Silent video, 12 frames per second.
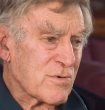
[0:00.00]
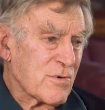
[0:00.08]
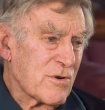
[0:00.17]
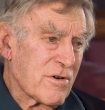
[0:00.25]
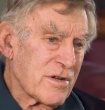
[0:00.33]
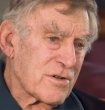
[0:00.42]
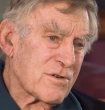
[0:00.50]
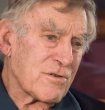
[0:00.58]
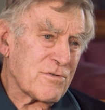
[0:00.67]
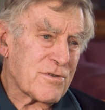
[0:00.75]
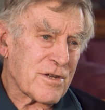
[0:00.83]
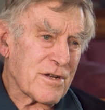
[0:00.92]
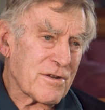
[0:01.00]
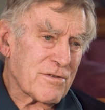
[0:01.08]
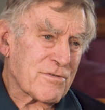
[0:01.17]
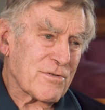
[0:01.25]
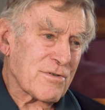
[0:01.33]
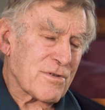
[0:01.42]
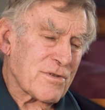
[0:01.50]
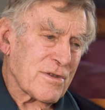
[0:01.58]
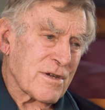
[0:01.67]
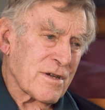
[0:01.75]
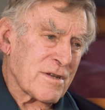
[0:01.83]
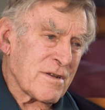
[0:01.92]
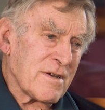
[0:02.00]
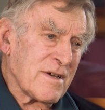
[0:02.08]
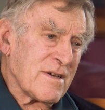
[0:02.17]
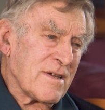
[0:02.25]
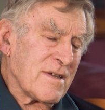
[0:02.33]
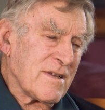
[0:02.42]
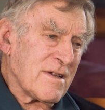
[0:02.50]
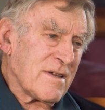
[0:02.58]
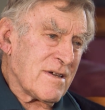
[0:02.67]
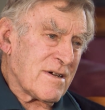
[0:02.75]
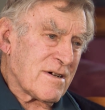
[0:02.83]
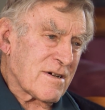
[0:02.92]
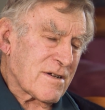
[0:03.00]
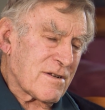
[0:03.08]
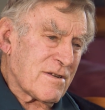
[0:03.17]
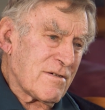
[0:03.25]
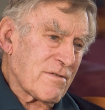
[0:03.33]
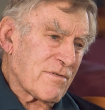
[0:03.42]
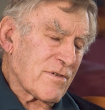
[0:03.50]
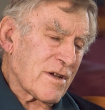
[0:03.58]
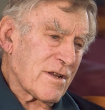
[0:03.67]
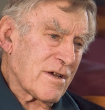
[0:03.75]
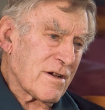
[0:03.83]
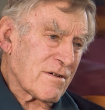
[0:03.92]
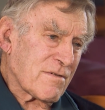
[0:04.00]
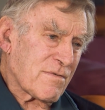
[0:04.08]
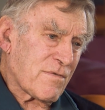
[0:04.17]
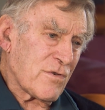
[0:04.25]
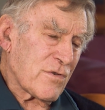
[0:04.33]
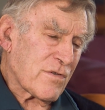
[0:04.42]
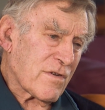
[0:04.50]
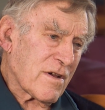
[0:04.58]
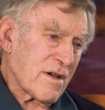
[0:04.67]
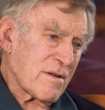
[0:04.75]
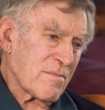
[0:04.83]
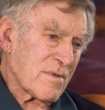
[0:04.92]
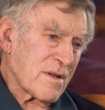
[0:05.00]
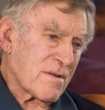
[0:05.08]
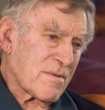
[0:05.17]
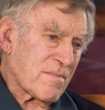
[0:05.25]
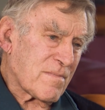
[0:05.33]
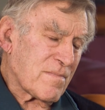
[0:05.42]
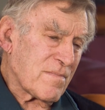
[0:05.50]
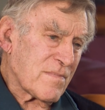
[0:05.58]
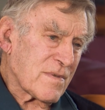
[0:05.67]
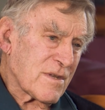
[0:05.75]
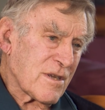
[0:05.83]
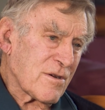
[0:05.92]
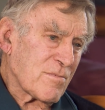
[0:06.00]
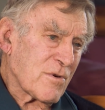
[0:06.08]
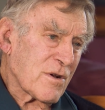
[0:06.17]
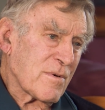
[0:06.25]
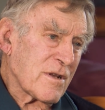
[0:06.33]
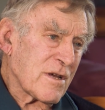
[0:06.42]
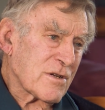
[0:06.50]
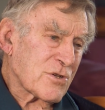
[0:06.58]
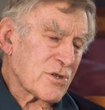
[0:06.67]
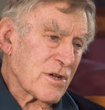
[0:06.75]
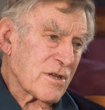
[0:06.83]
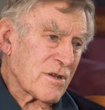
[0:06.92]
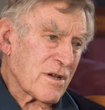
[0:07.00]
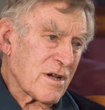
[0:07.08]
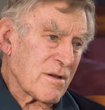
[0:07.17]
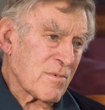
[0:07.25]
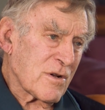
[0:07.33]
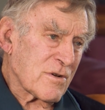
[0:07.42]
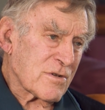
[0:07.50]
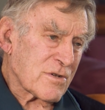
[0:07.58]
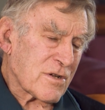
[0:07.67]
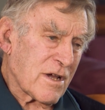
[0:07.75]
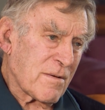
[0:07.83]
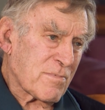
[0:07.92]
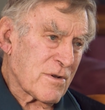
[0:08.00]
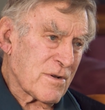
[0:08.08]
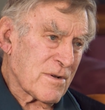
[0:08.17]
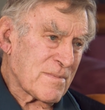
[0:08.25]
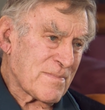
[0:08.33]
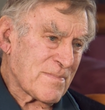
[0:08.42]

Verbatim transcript: Whineray's lieutenant, sort of thing. And I can never forget our first game that Uh, might have been our second game, and I was captain.